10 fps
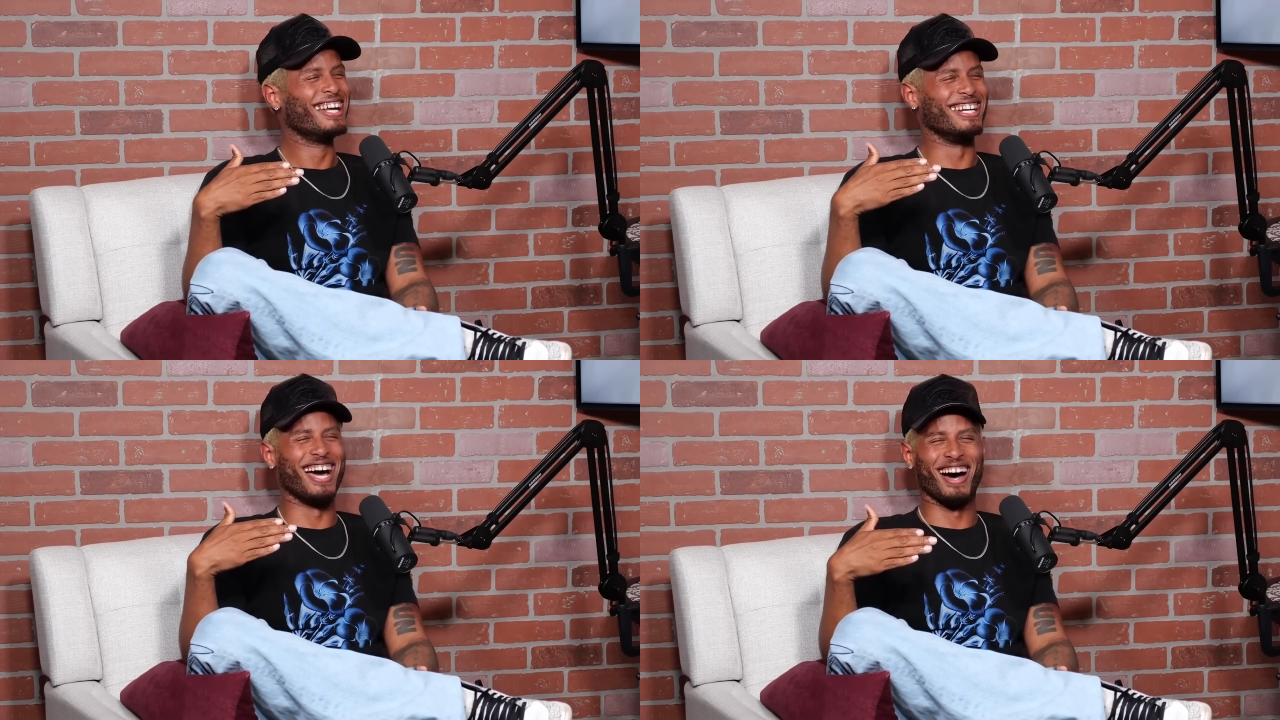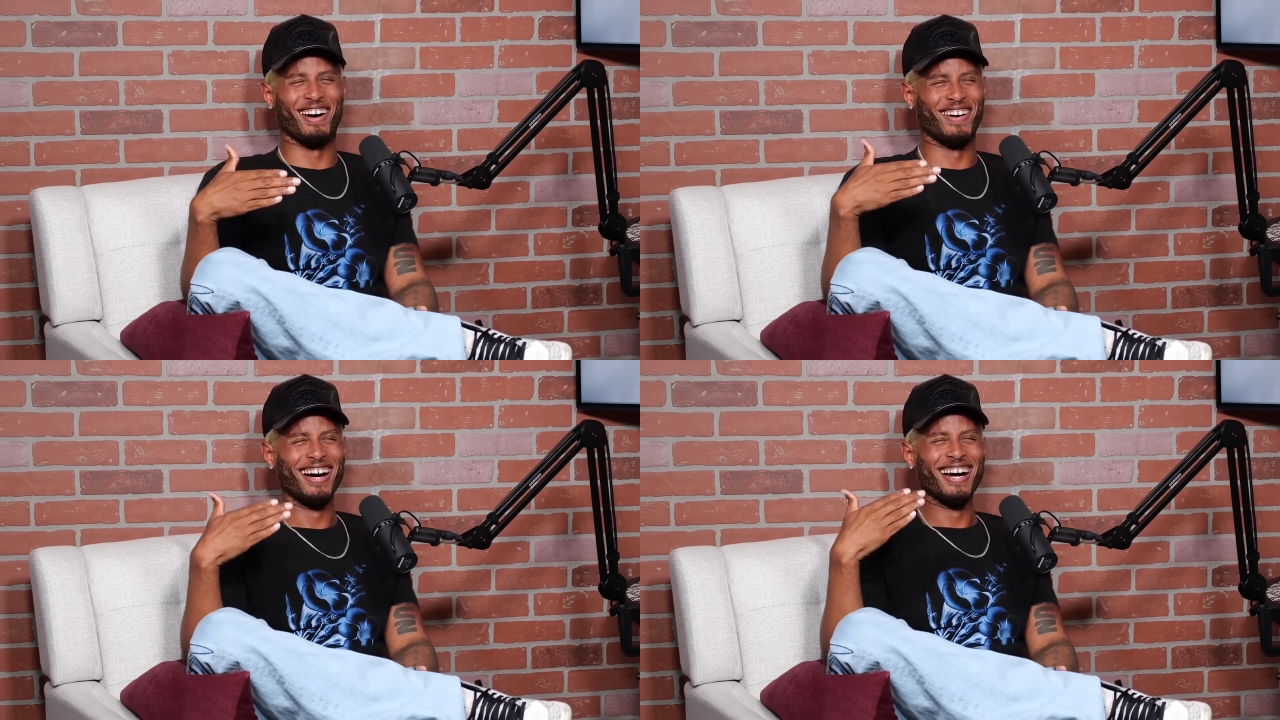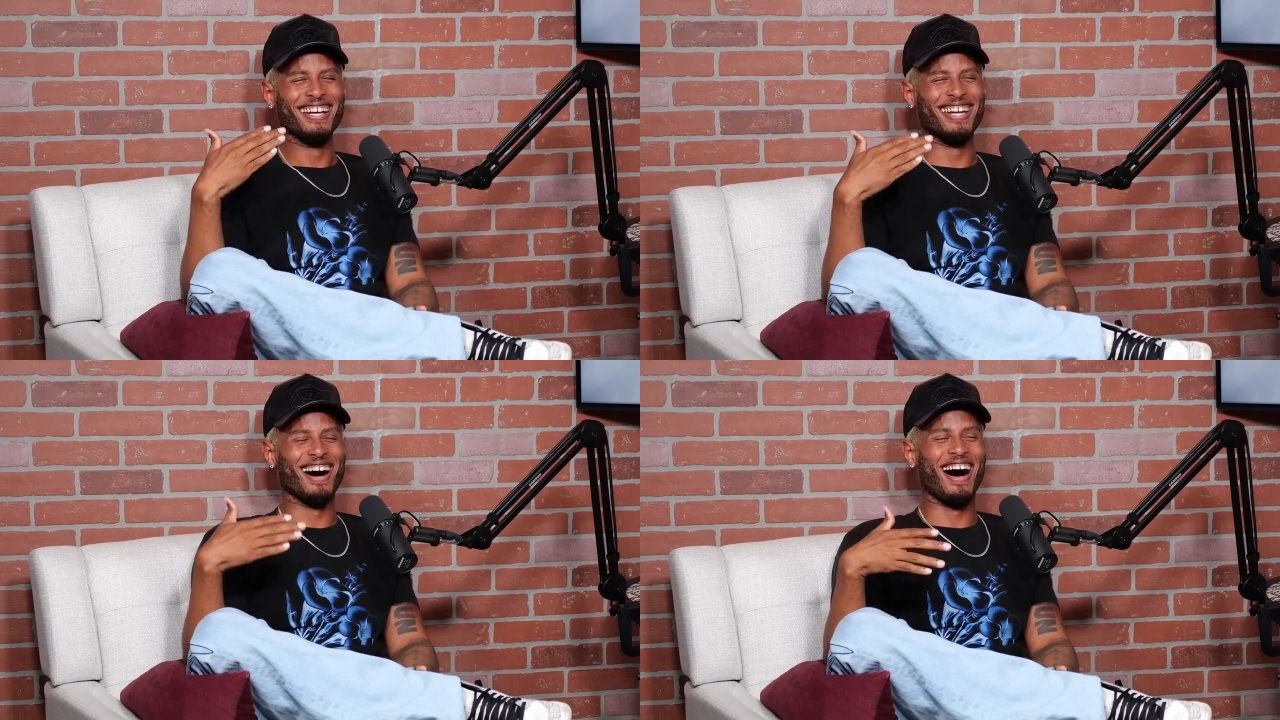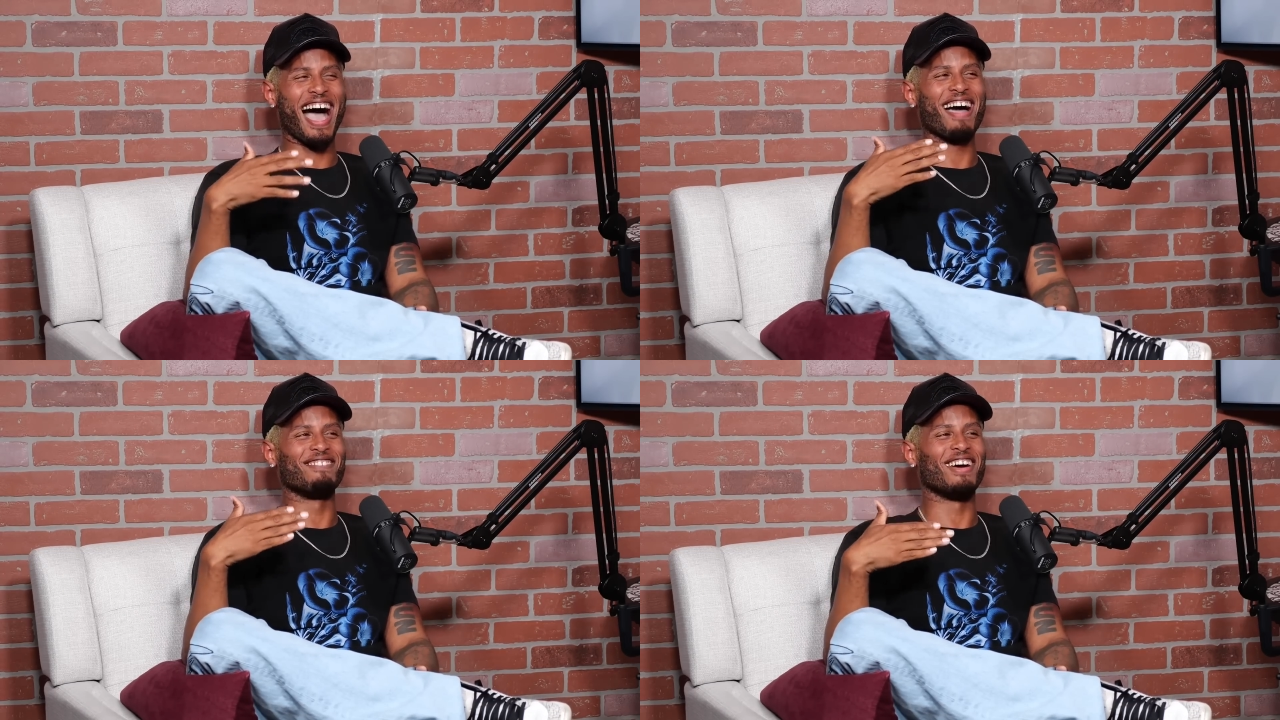No.
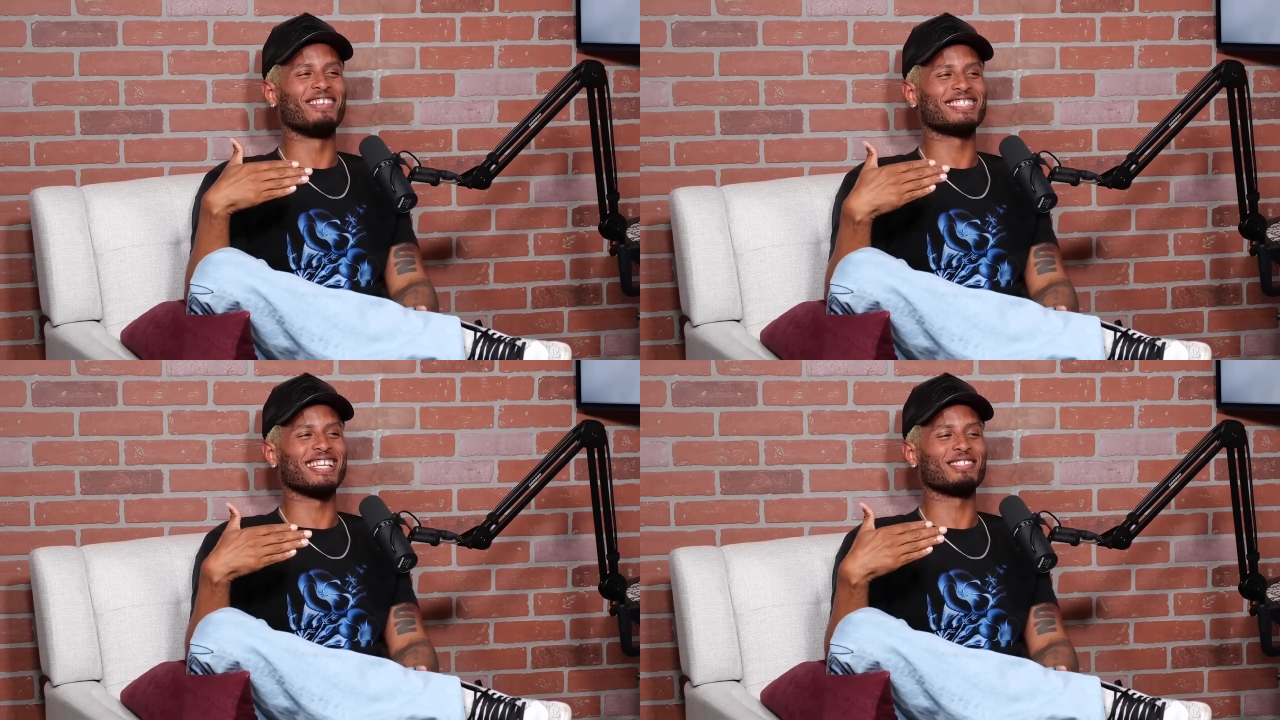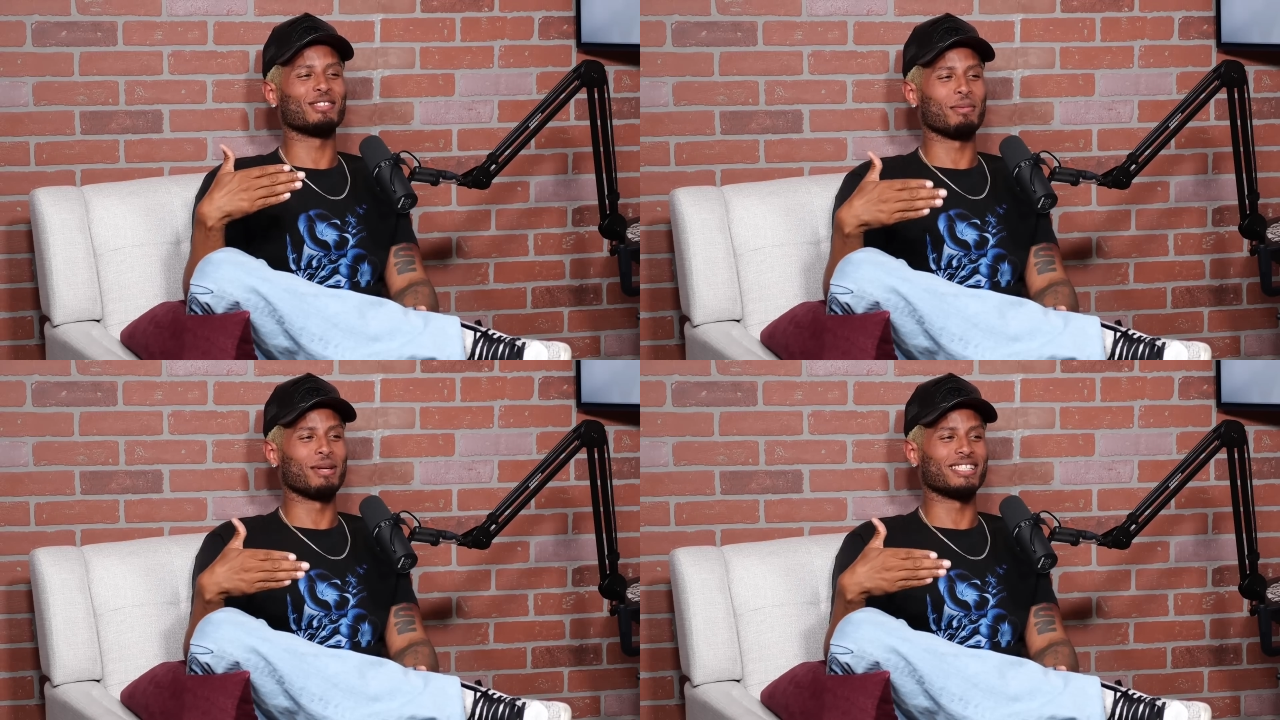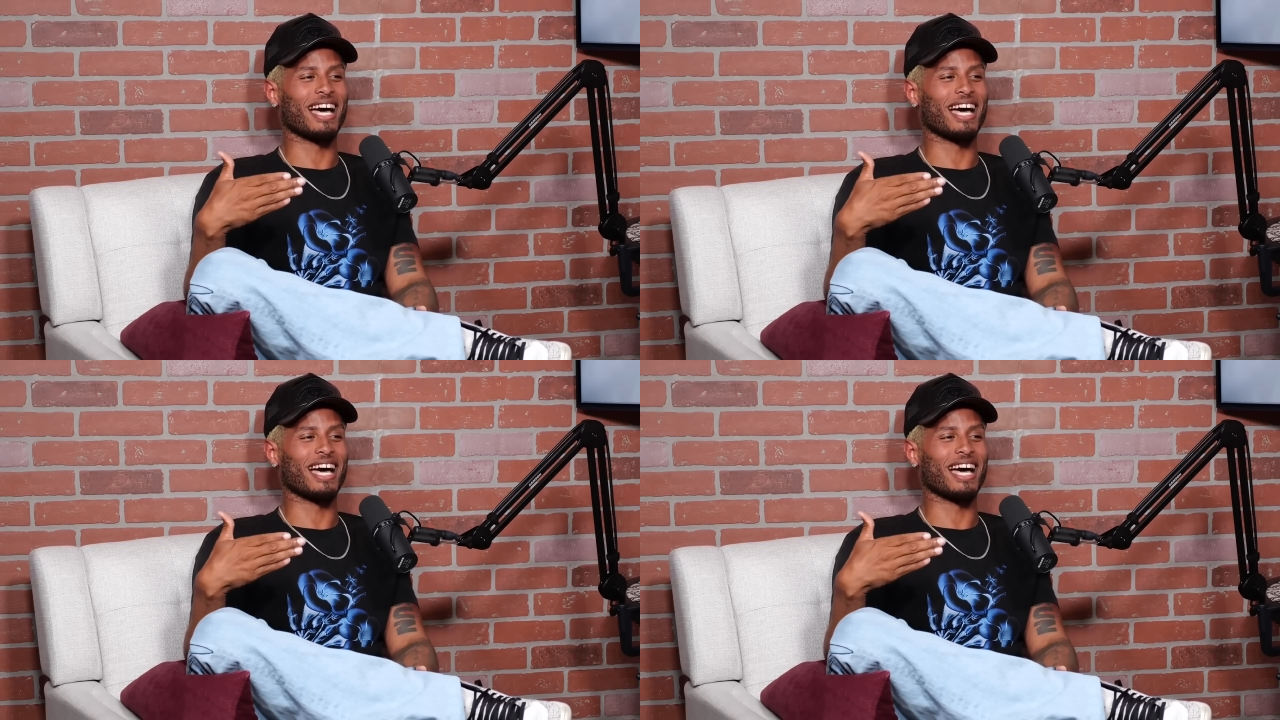I have never said she was a bitch.